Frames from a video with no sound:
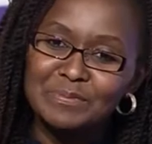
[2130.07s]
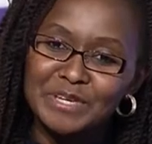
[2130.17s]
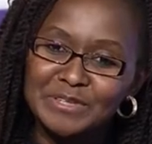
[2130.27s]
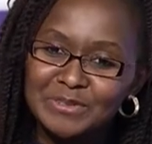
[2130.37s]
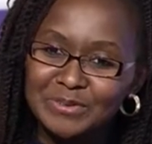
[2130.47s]

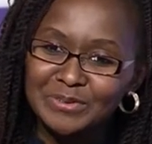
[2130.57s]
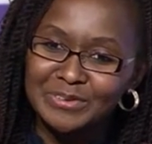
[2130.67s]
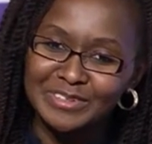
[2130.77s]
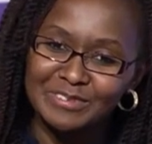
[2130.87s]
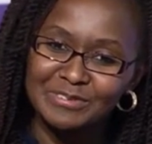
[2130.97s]
based
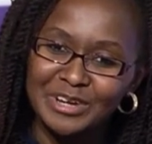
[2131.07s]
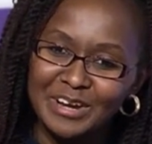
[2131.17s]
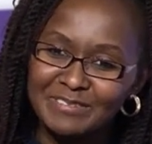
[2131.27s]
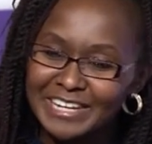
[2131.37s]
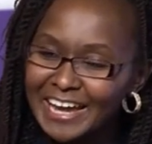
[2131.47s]
on if you
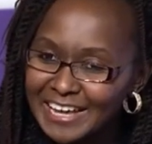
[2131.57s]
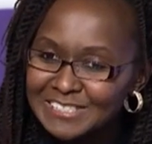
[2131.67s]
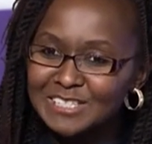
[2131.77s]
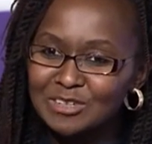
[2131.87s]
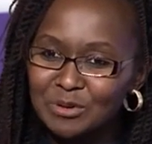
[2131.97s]
have an
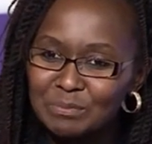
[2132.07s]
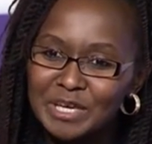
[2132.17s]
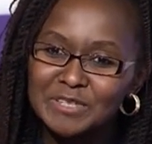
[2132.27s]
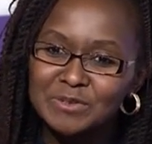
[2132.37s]
acid or base.